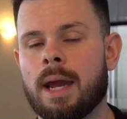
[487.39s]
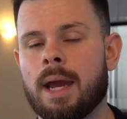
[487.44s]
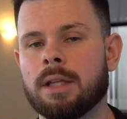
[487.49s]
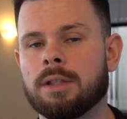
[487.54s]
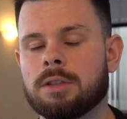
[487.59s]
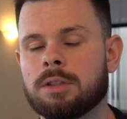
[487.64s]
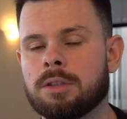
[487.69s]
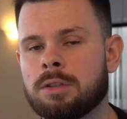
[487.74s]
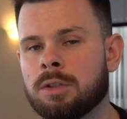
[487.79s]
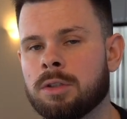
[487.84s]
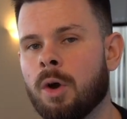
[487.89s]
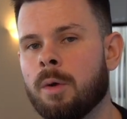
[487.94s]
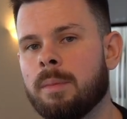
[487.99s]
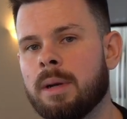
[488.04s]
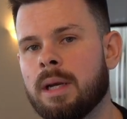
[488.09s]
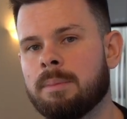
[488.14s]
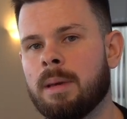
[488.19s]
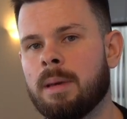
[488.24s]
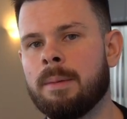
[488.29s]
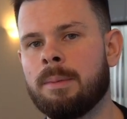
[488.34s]
And so
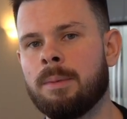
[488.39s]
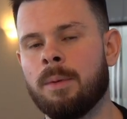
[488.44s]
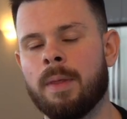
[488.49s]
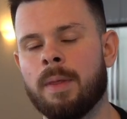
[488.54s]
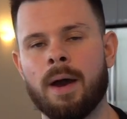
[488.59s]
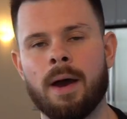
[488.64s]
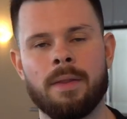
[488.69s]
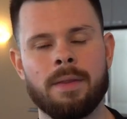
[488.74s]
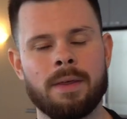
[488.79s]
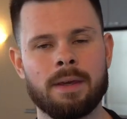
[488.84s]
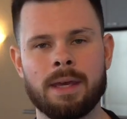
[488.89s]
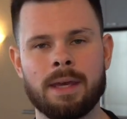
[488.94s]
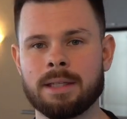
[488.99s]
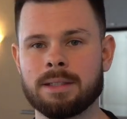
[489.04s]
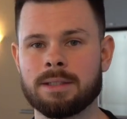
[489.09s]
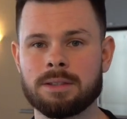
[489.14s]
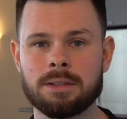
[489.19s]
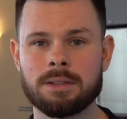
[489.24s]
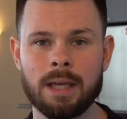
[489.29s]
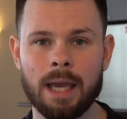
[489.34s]
many people, they either get
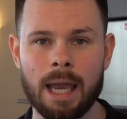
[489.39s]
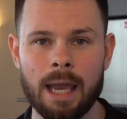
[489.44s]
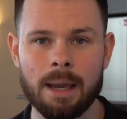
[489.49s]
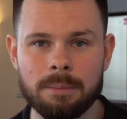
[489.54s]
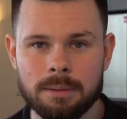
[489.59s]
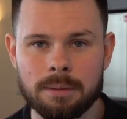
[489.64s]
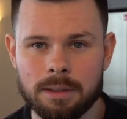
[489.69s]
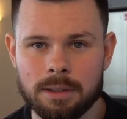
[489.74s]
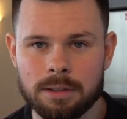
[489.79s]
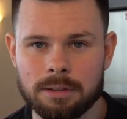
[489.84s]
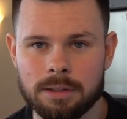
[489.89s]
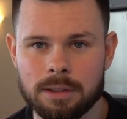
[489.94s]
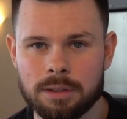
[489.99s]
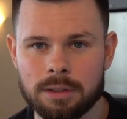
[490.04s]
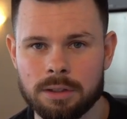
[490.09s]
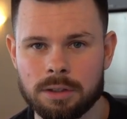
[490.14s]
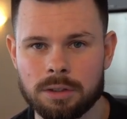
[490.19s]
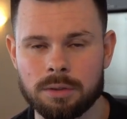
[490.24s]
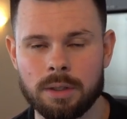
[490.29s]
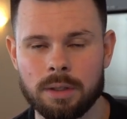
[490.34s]
scammed in this
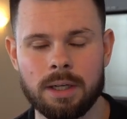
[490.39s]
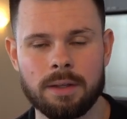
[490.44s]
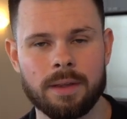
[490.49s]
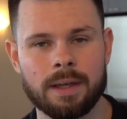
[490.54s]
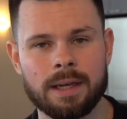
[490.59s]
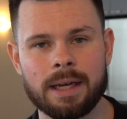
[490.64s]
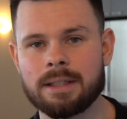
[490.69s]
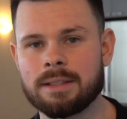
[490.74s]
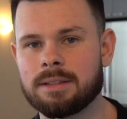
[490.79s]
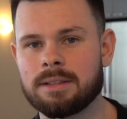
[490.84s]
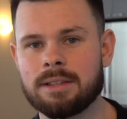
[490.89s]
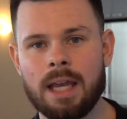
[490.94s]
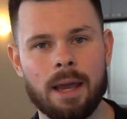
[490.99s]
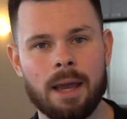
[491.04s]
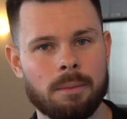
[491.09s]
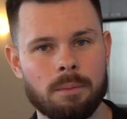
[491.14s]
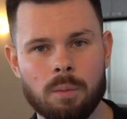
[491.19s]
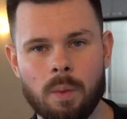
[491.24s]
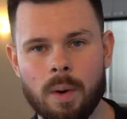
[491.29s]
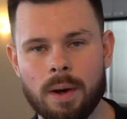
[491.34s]
industry, they get
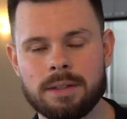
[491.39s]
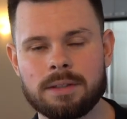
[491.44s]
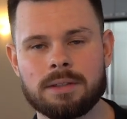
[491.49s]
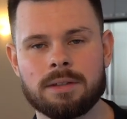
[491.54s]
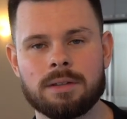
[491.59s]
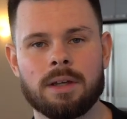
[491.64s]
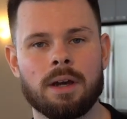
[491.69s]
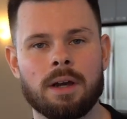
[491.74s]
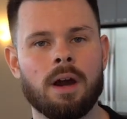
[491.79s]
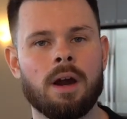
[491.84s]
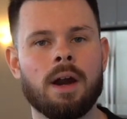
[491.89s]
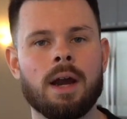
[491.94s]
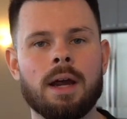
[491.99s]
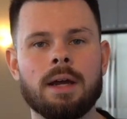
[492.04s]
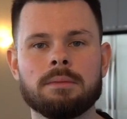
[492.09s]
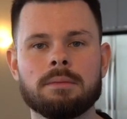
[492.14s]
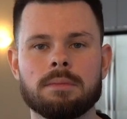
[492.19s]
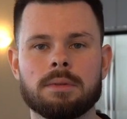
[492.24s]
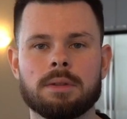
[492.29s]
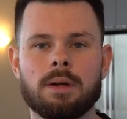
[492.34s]
scammed once and they're, all right,
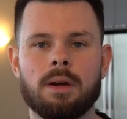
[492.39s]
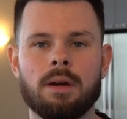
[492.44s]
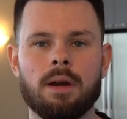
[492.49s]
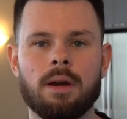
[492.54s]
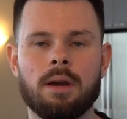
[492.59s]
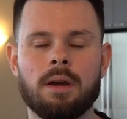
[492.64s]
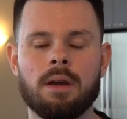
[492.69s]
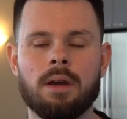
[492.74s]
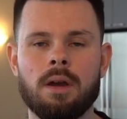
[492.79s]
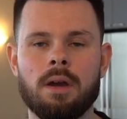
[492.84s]
Connor,